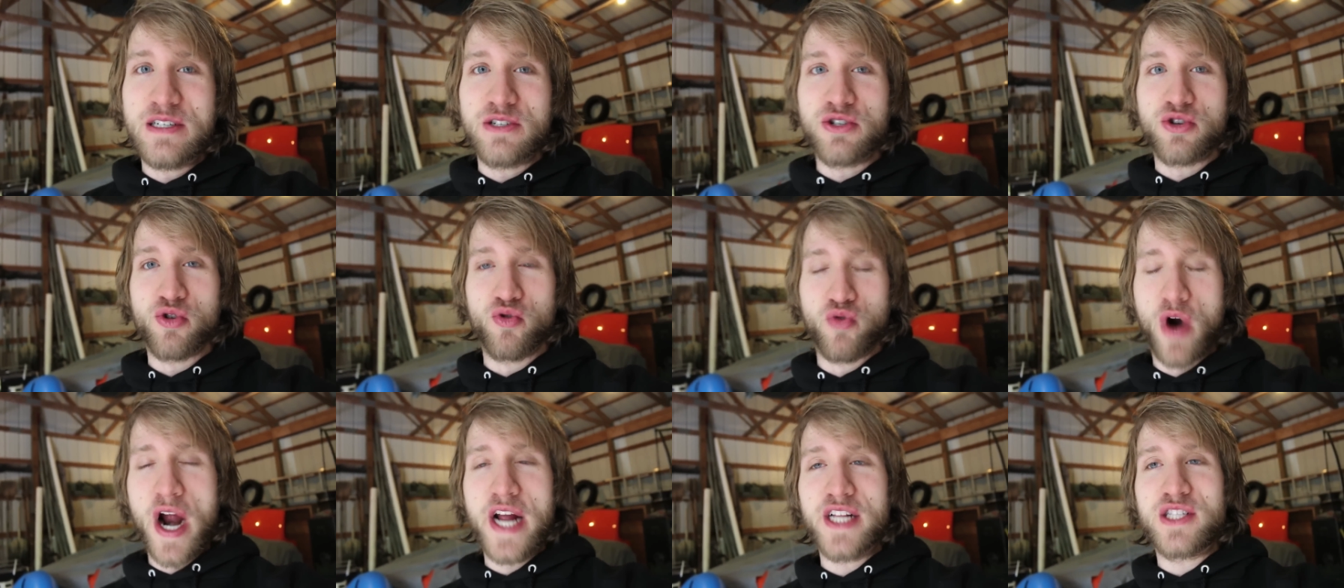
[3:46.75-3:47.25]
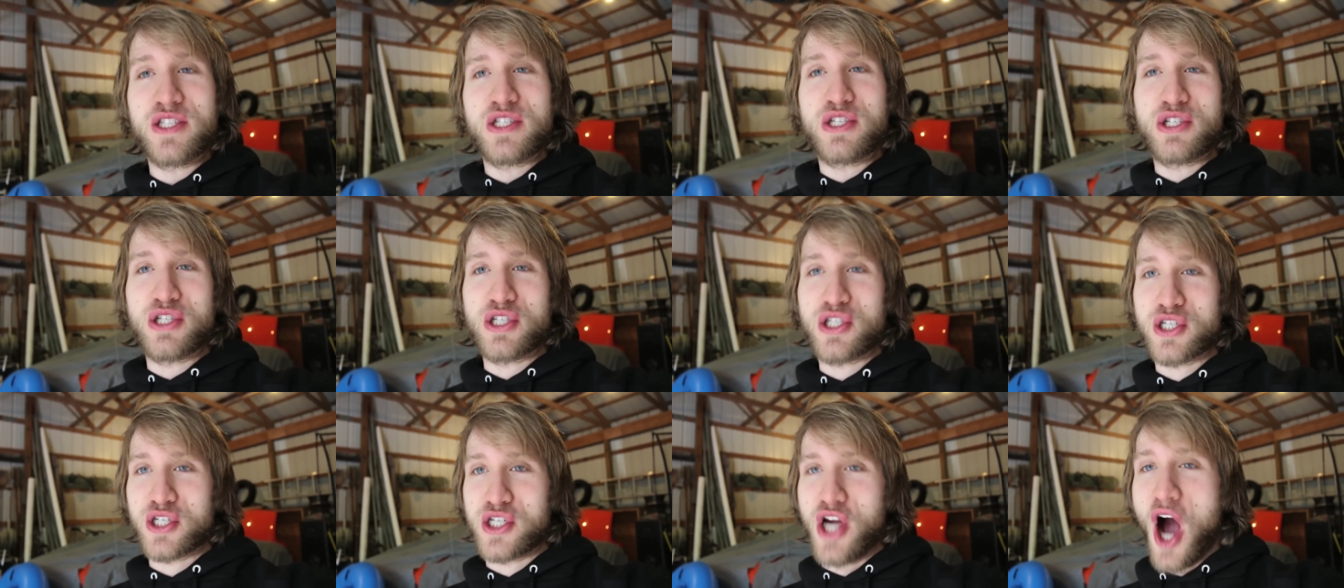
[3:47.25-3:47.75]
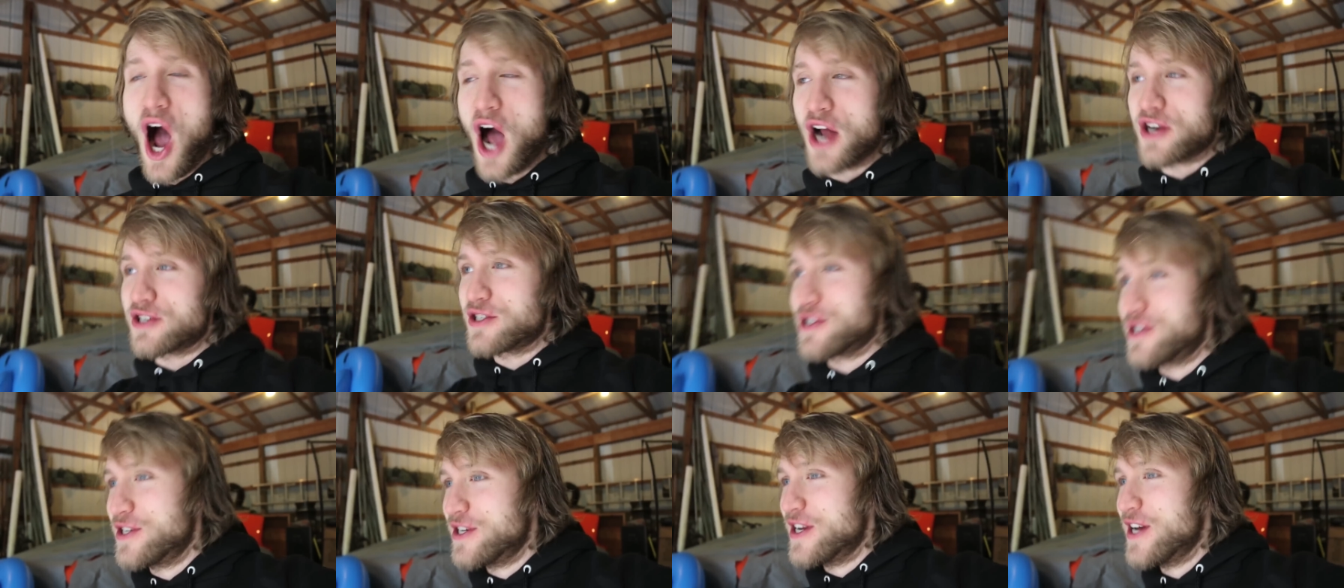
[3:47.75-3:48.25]
Great
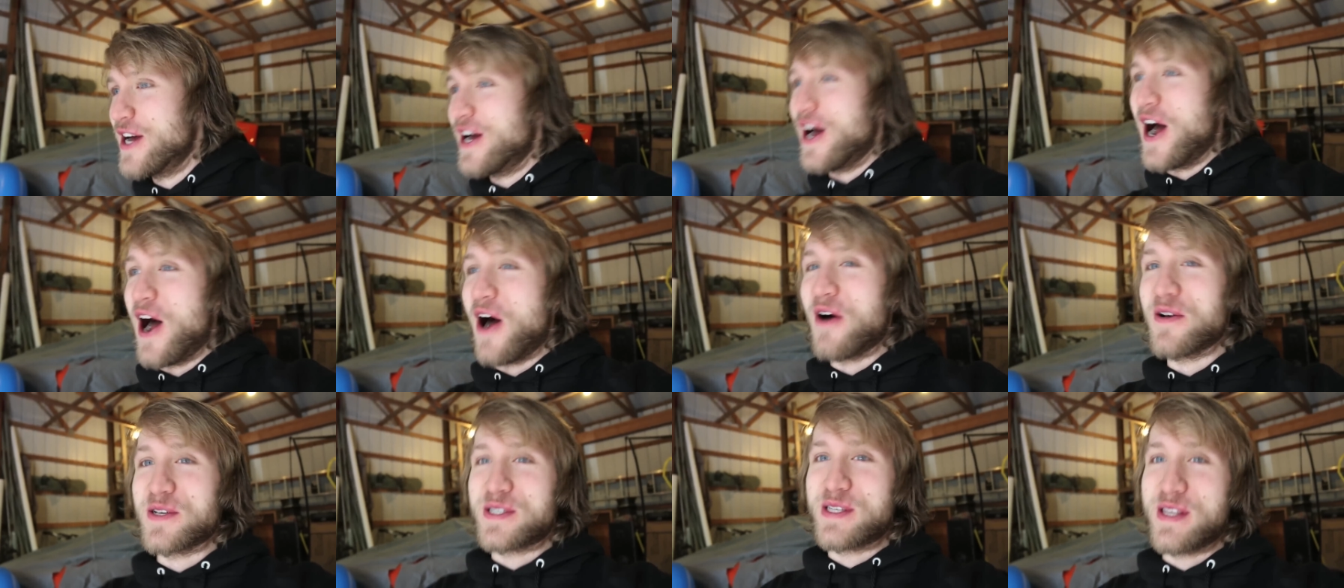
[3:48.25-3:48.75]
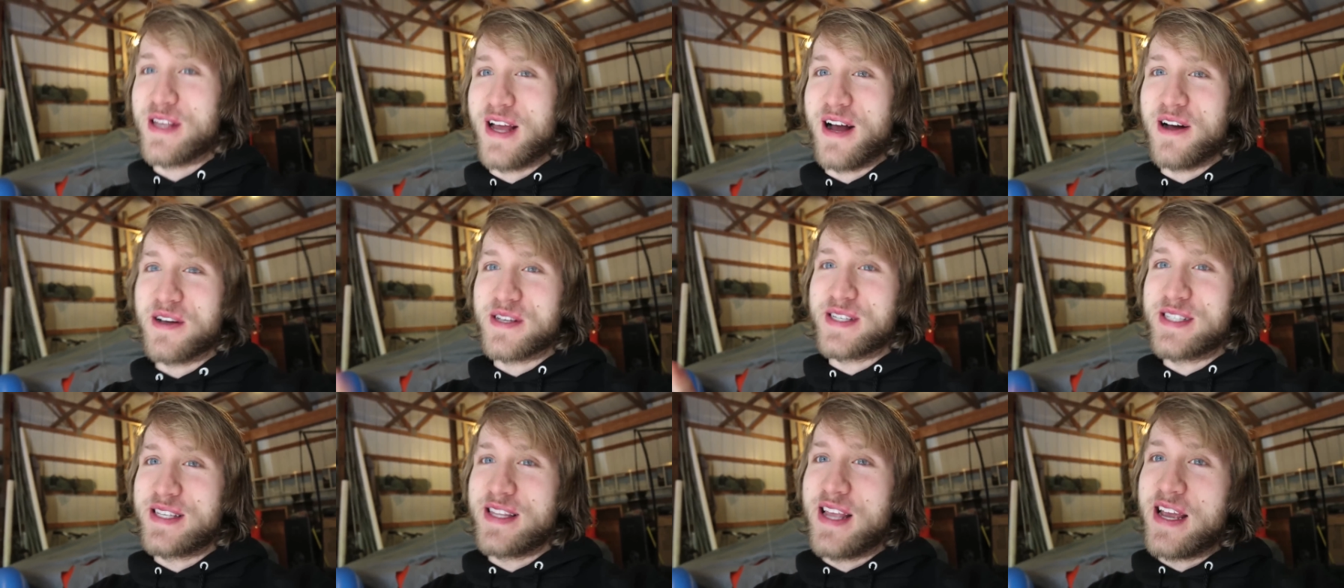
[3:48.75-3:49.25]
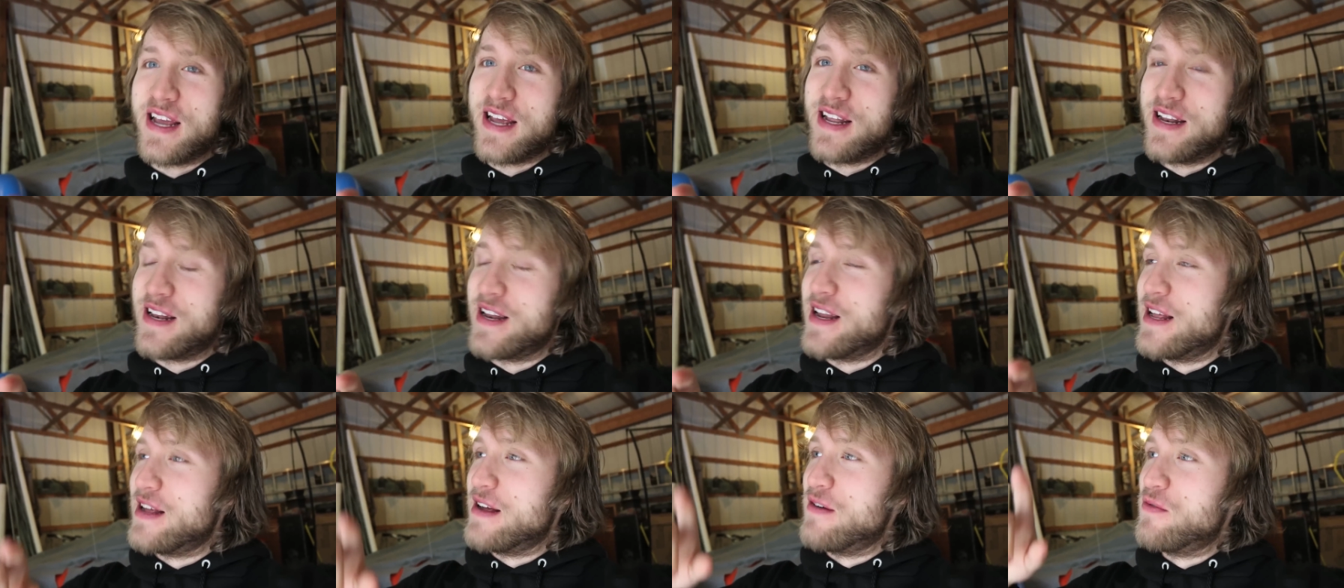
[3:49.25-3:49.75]
Scott! I was, I was
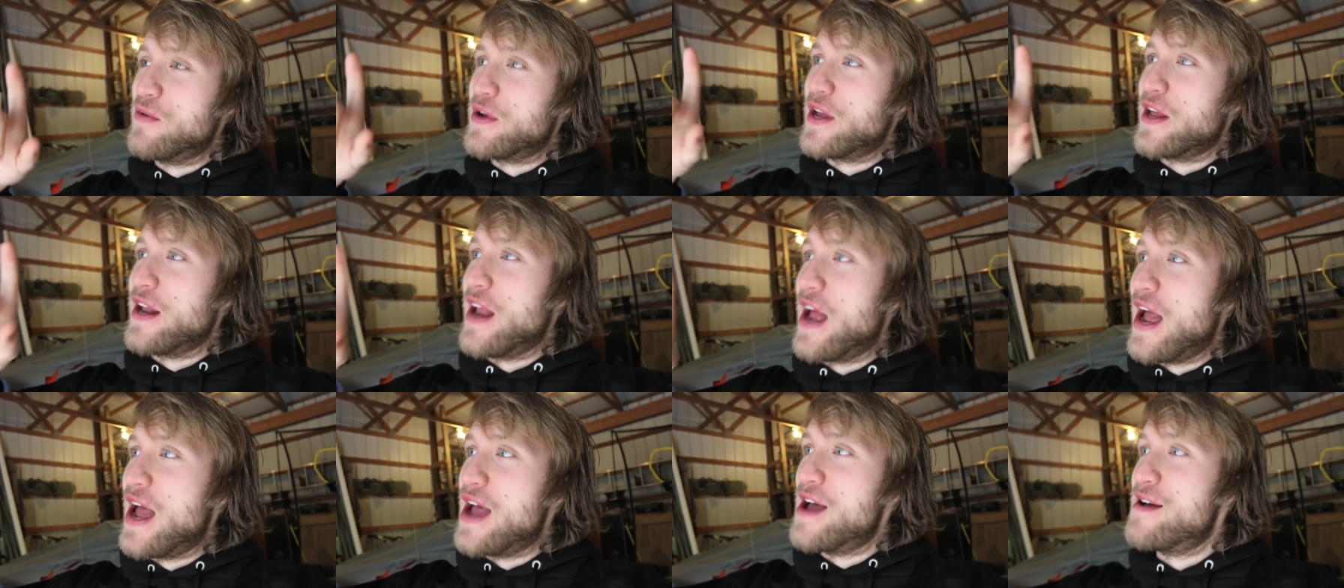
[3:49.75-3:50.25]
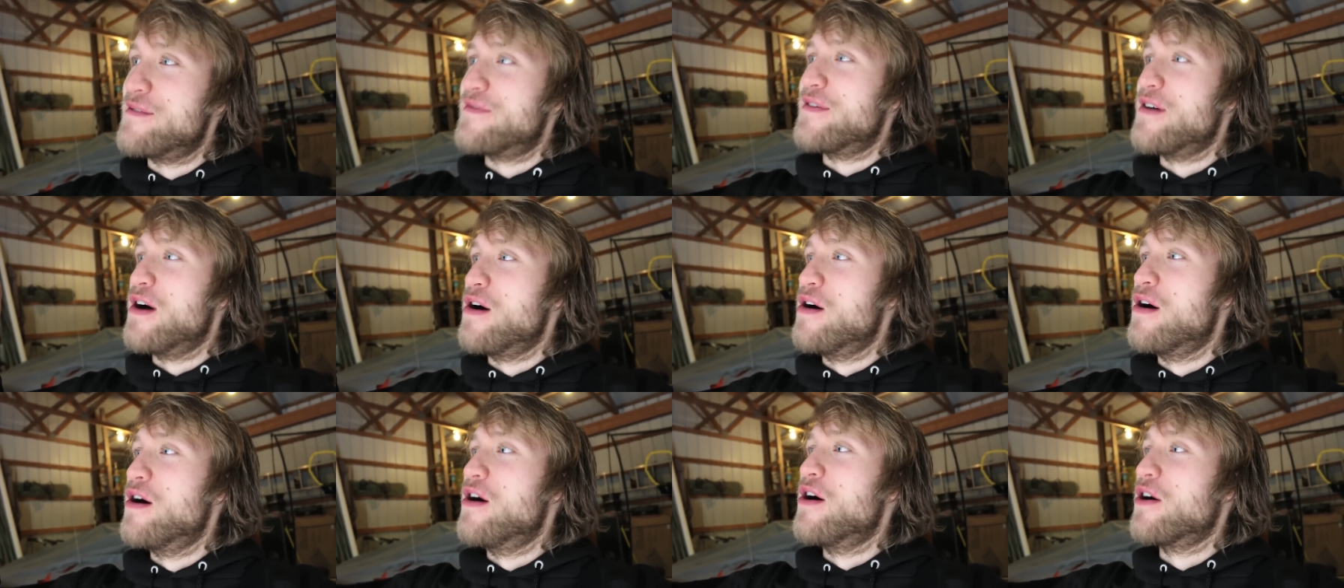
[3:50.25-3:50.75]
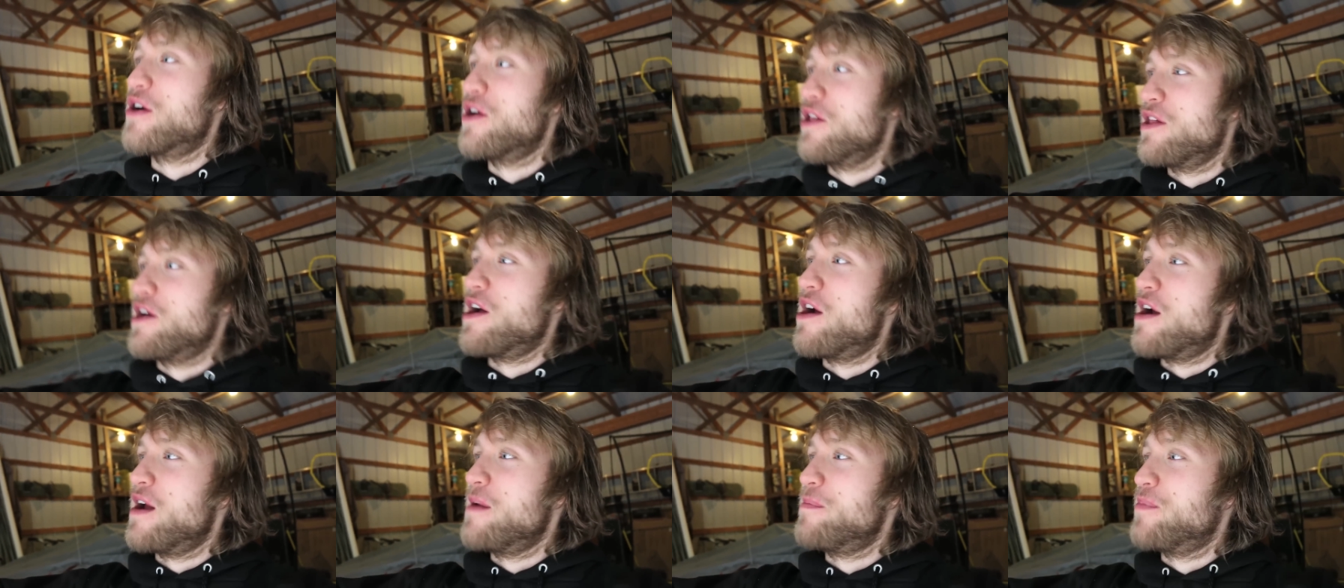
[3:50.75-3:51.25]
thinking we could have Uncle
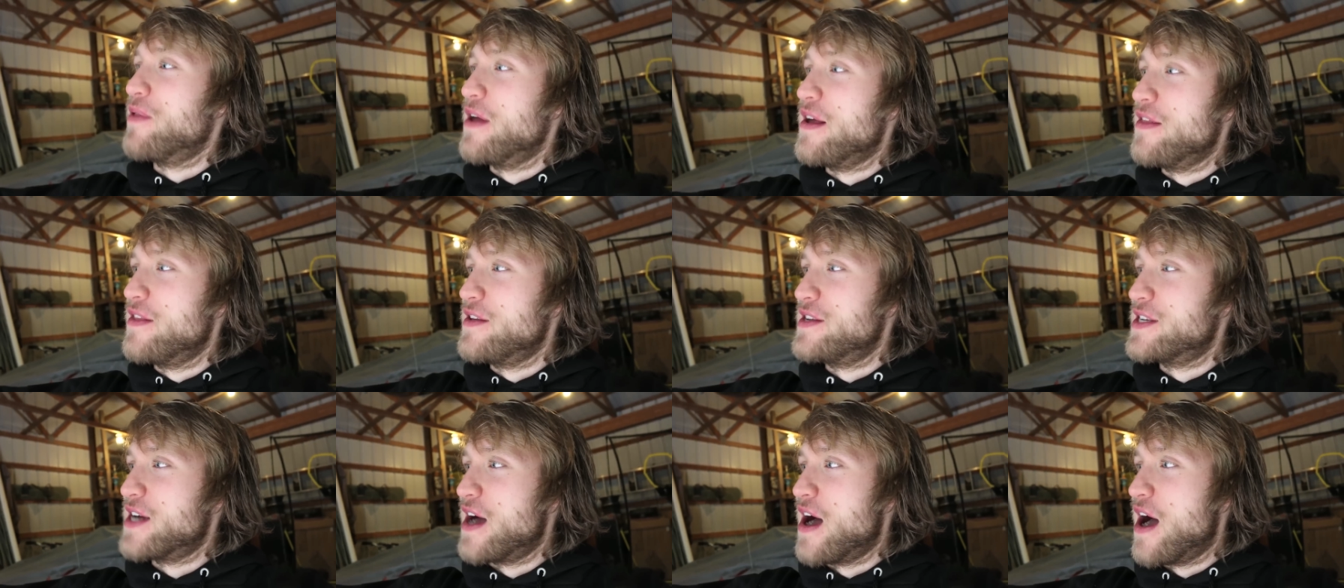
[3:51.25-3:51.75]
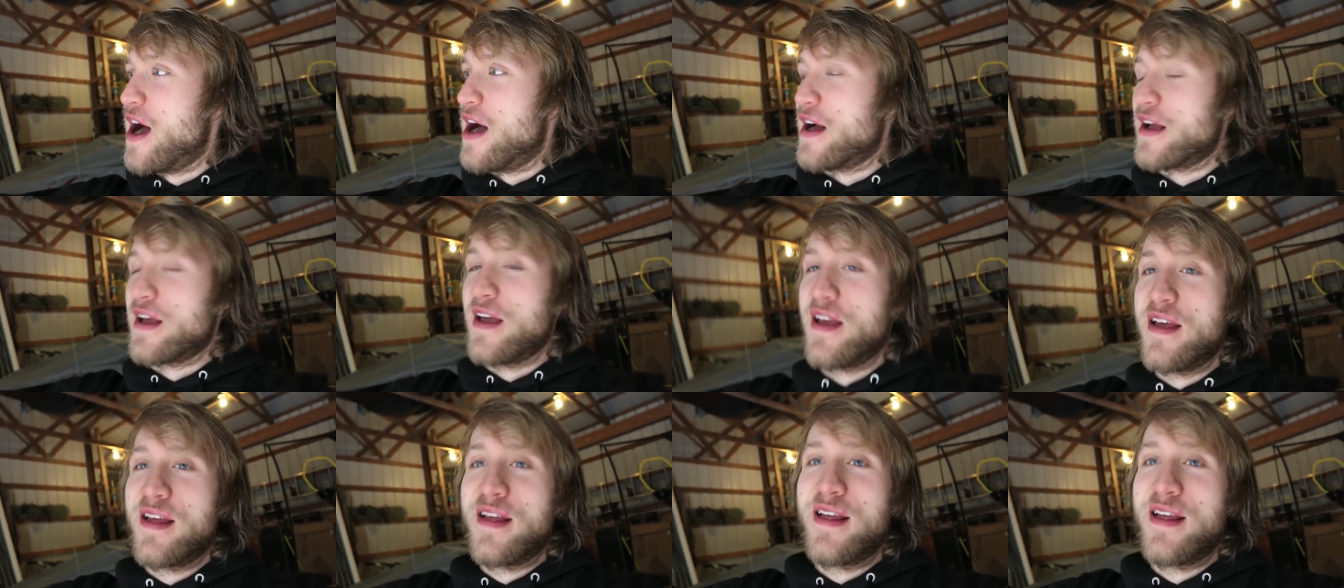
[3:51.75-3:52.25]
Larry play the doc.